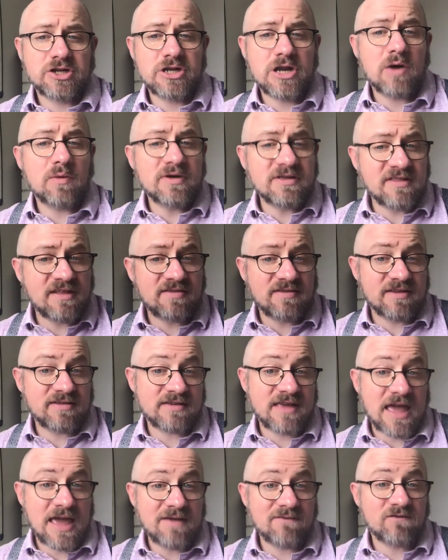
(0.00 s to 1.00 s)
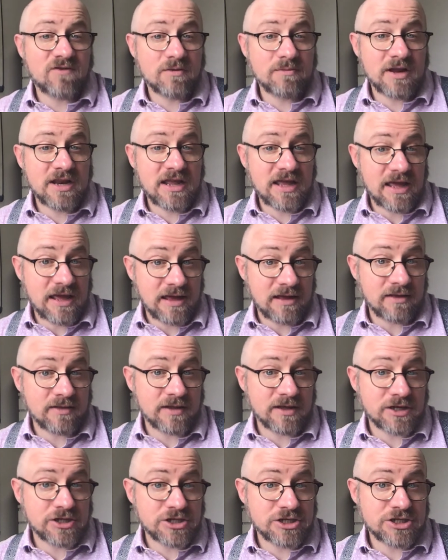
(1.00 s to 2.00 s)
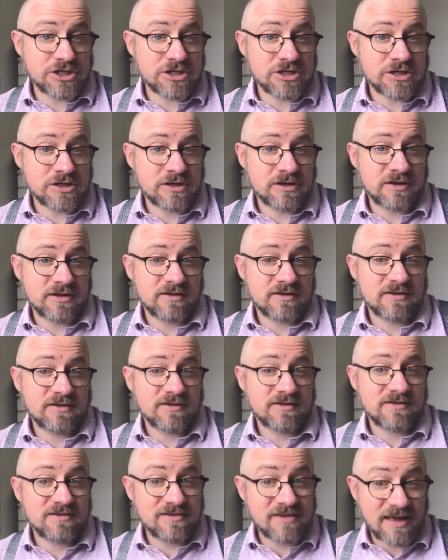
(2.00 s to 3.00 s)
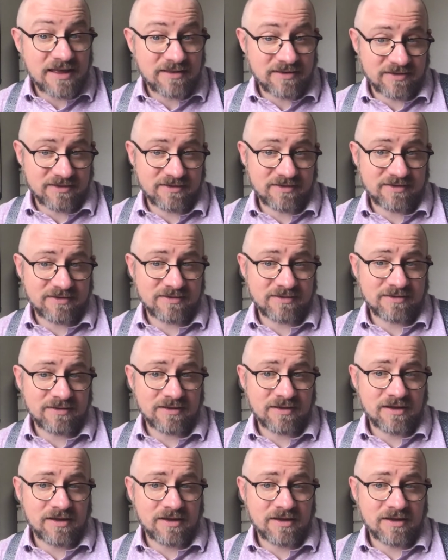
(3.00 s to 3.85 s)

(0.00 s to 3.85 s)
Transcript: knowing that this came from an English sentence,